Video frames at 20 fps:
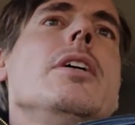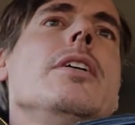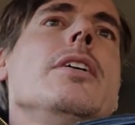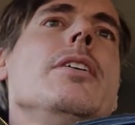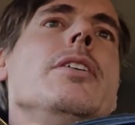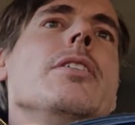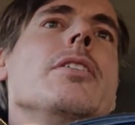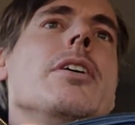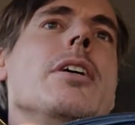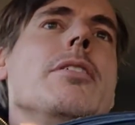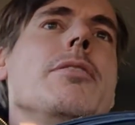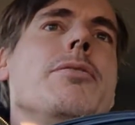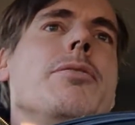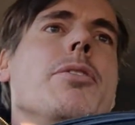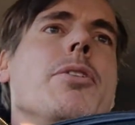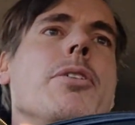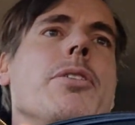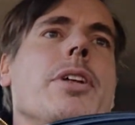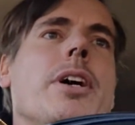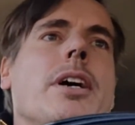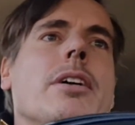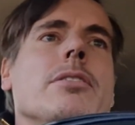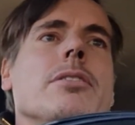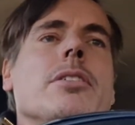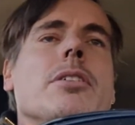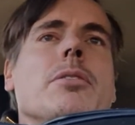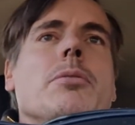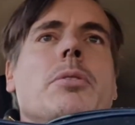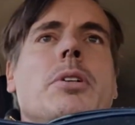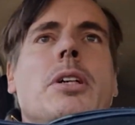You can fold down
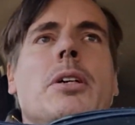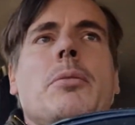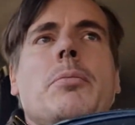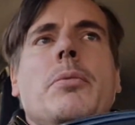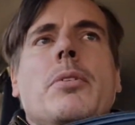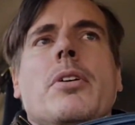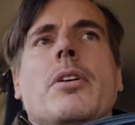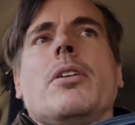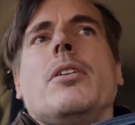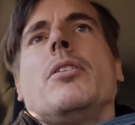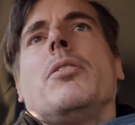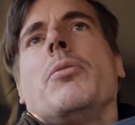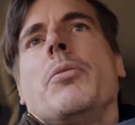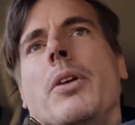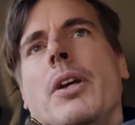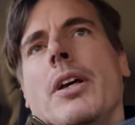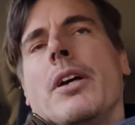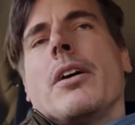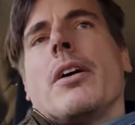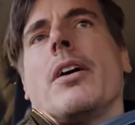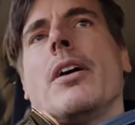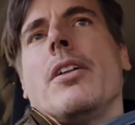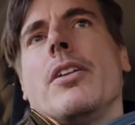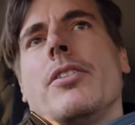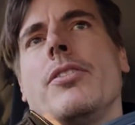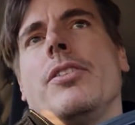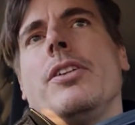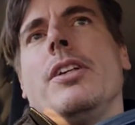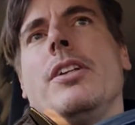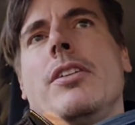the rear
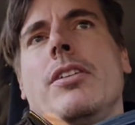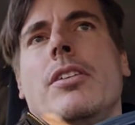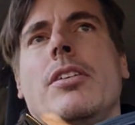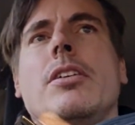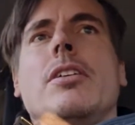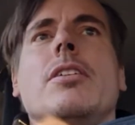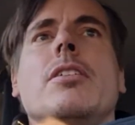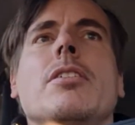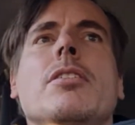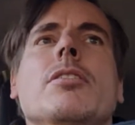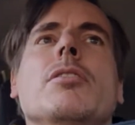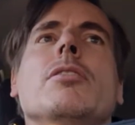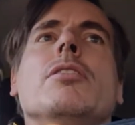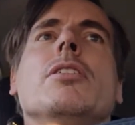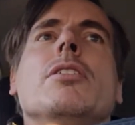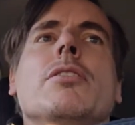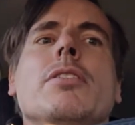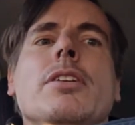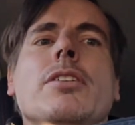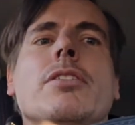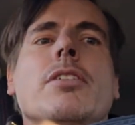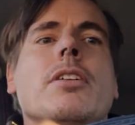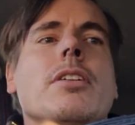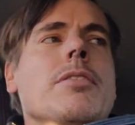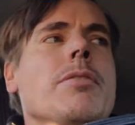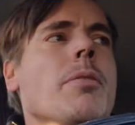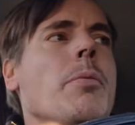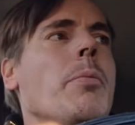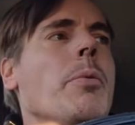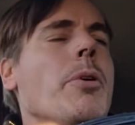seats to increase it
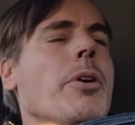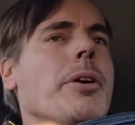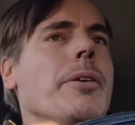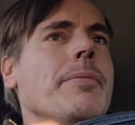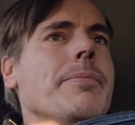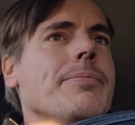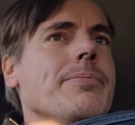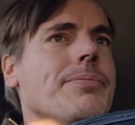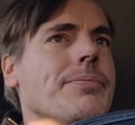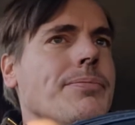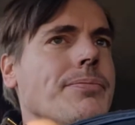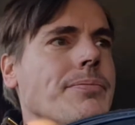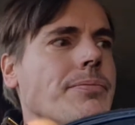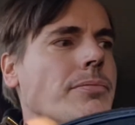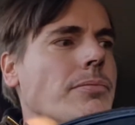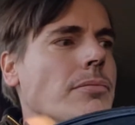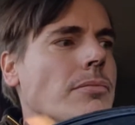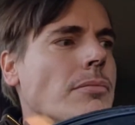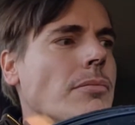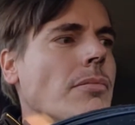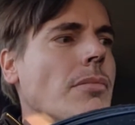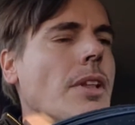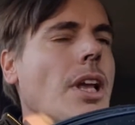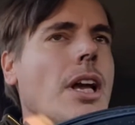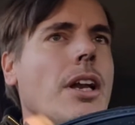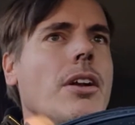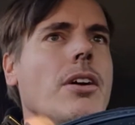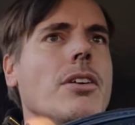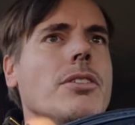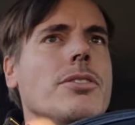even more.
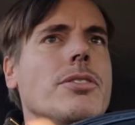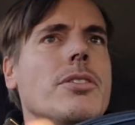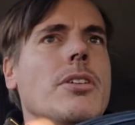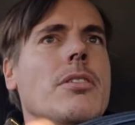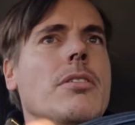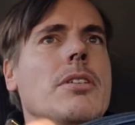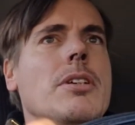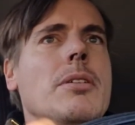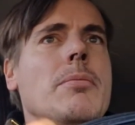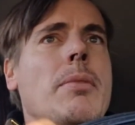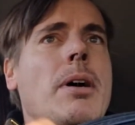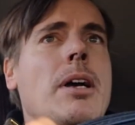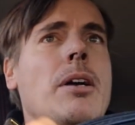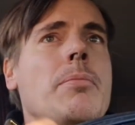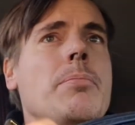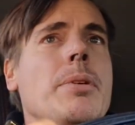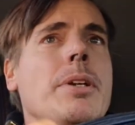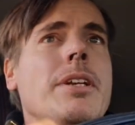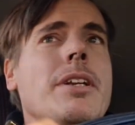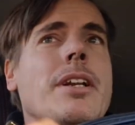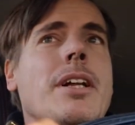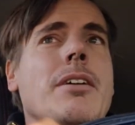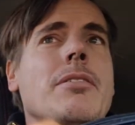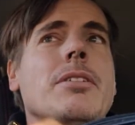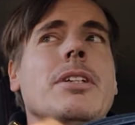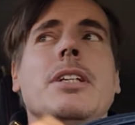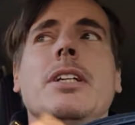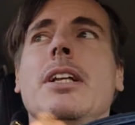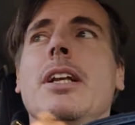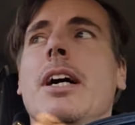And also, in my opinion, I
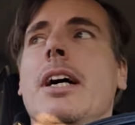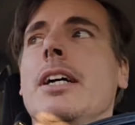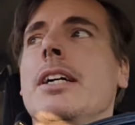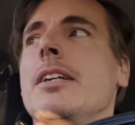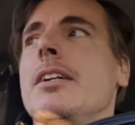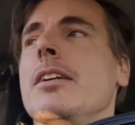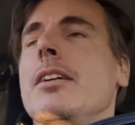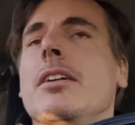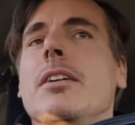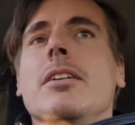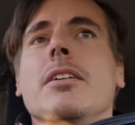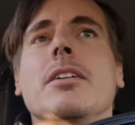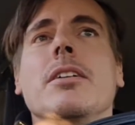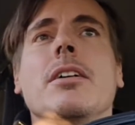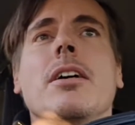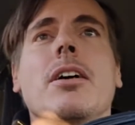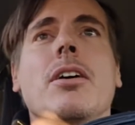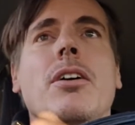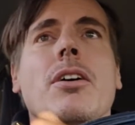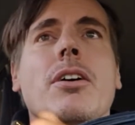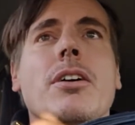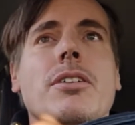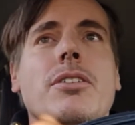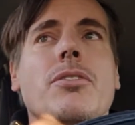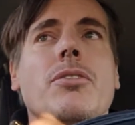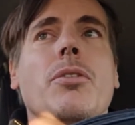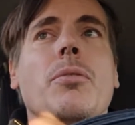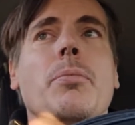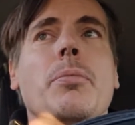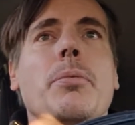really like a hard
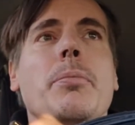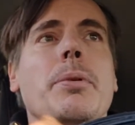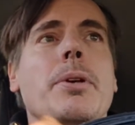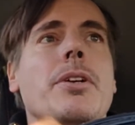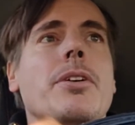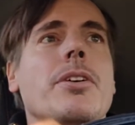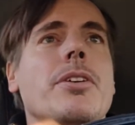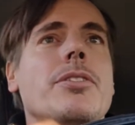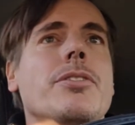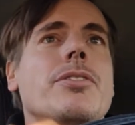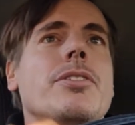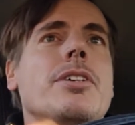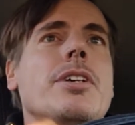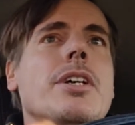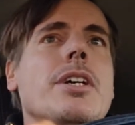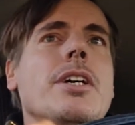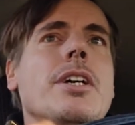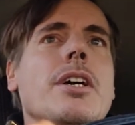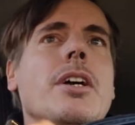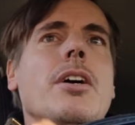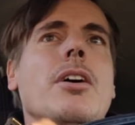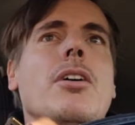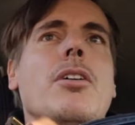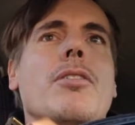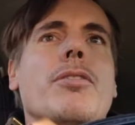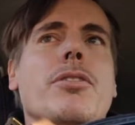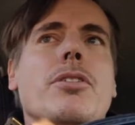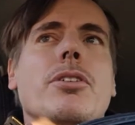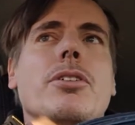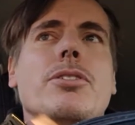top, because of
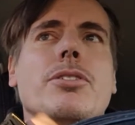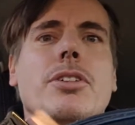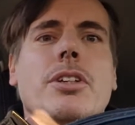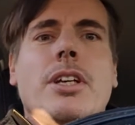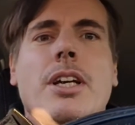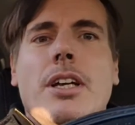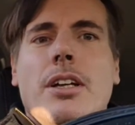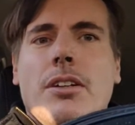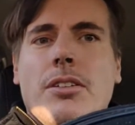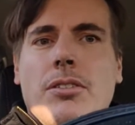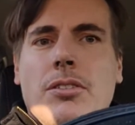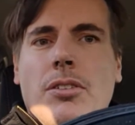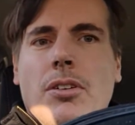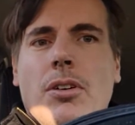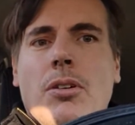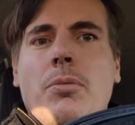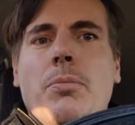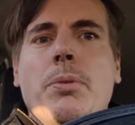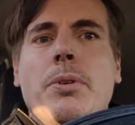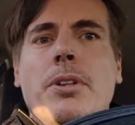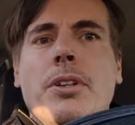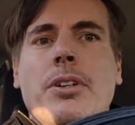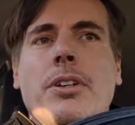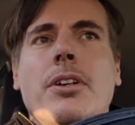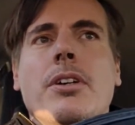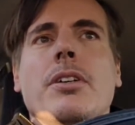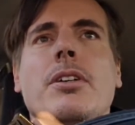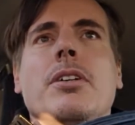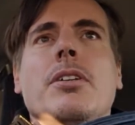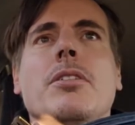Of course you cannot open
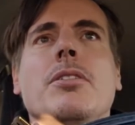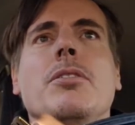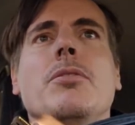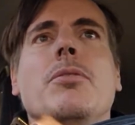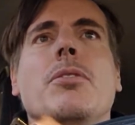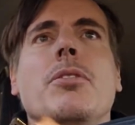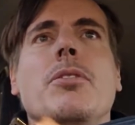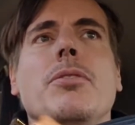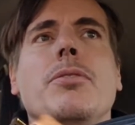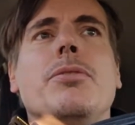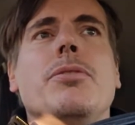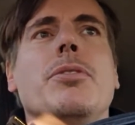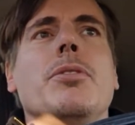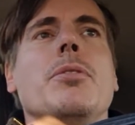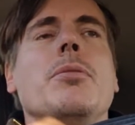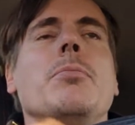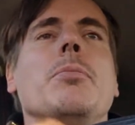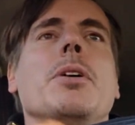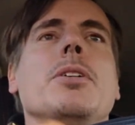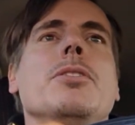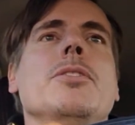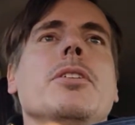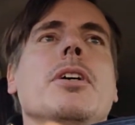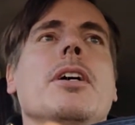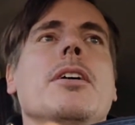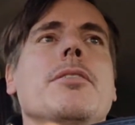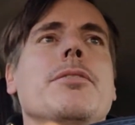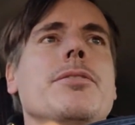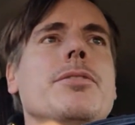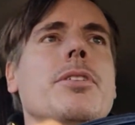the roof, but you
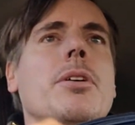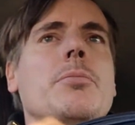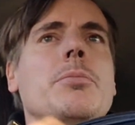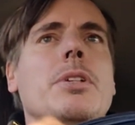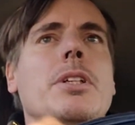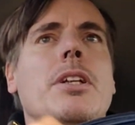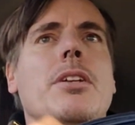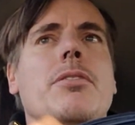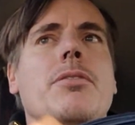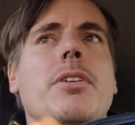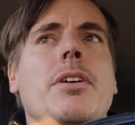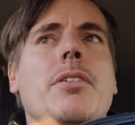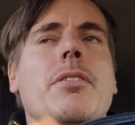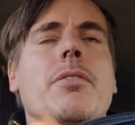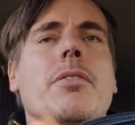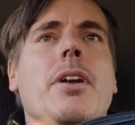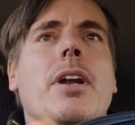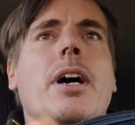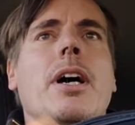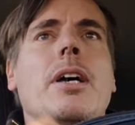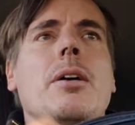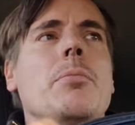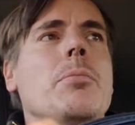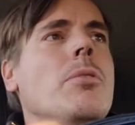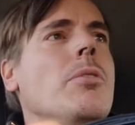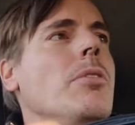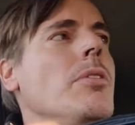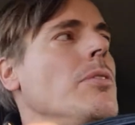have something that's very reliable.